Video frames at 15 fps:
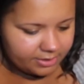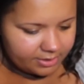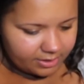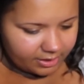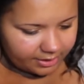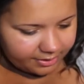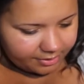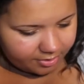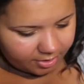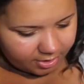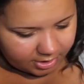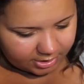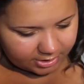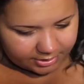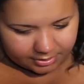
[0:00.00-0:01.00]
I
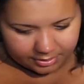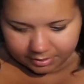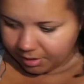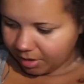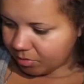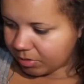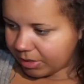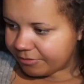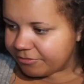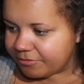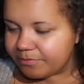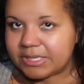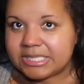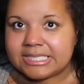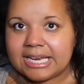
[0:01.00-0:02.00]
got, oh, I've
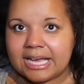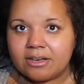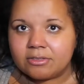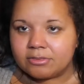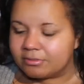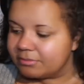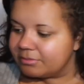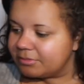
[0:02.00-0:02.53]
missed out